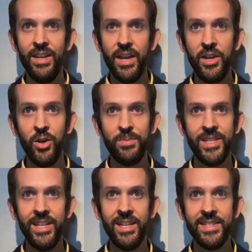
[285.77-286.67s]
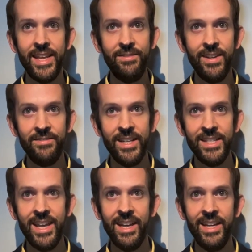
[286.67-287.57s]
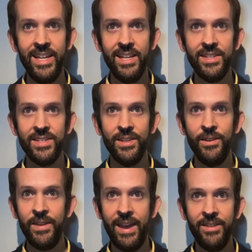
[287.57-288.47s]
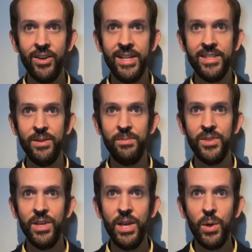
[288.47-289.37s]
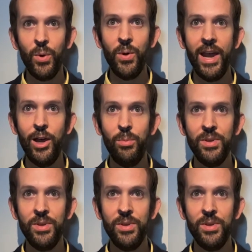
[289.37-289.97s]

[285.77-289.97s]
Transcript: adopting safe lifting techniques of heavy items will help,